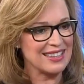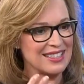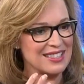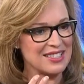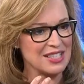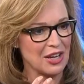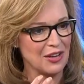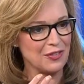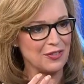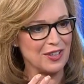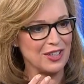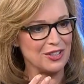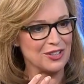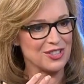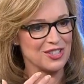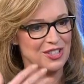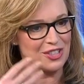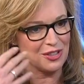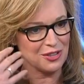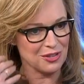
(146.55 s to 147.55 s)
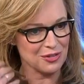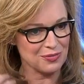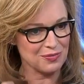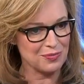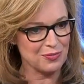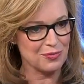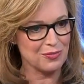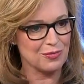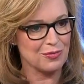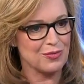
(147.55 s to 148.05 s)
the selfie, you're,
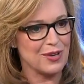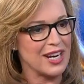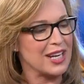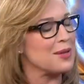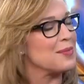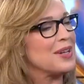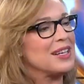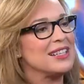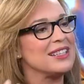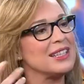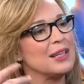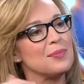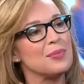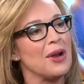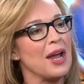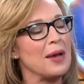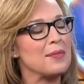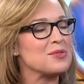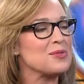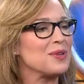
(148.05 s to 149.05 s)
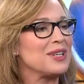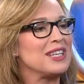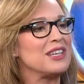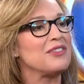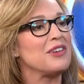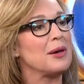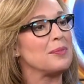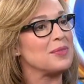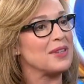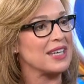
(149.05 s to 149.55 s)
you're recommending that perhaps we
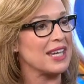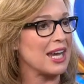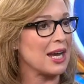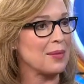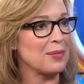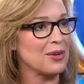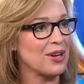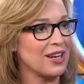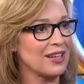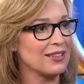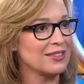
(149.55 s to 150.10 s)
give up the camera.